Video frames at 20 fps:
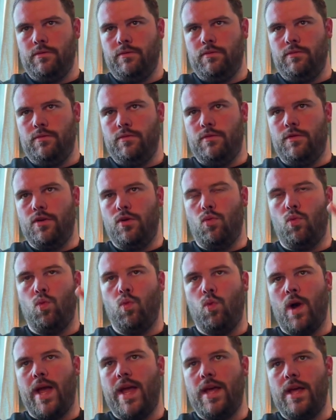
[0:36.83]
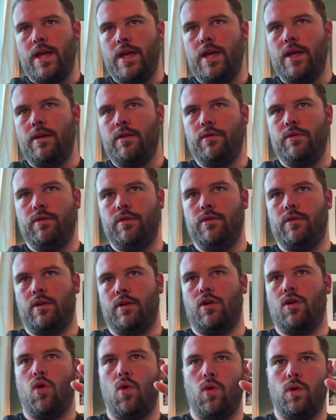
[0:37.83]
the way the
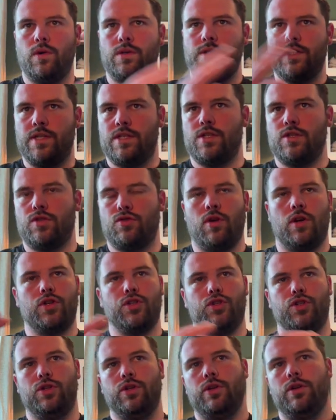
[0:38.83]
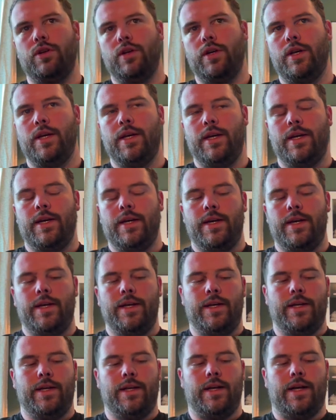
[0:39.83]
course is structured
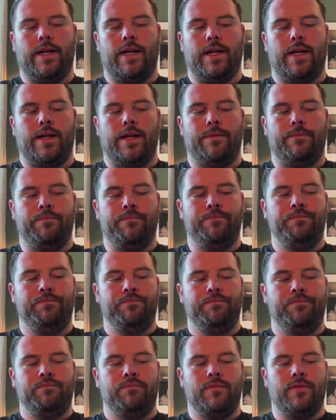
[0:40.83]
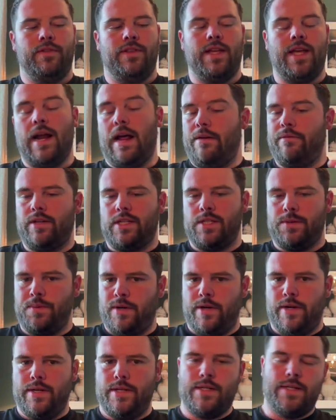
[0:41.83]
that I've
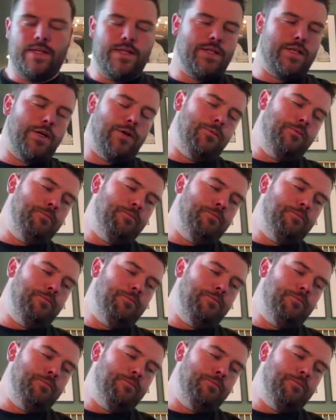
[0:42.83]
experienced. And so,